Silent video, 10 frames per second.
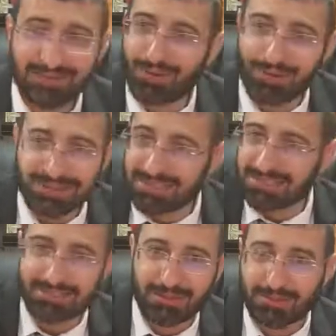All their
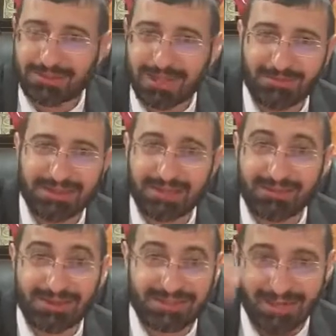neshamot coming
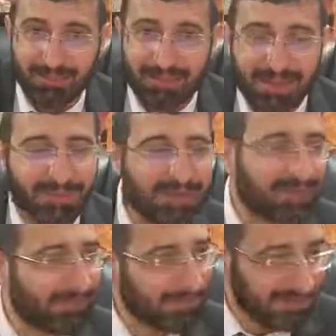down and they are big
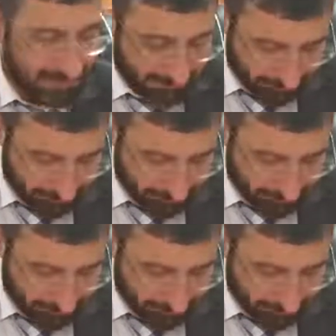rabbis.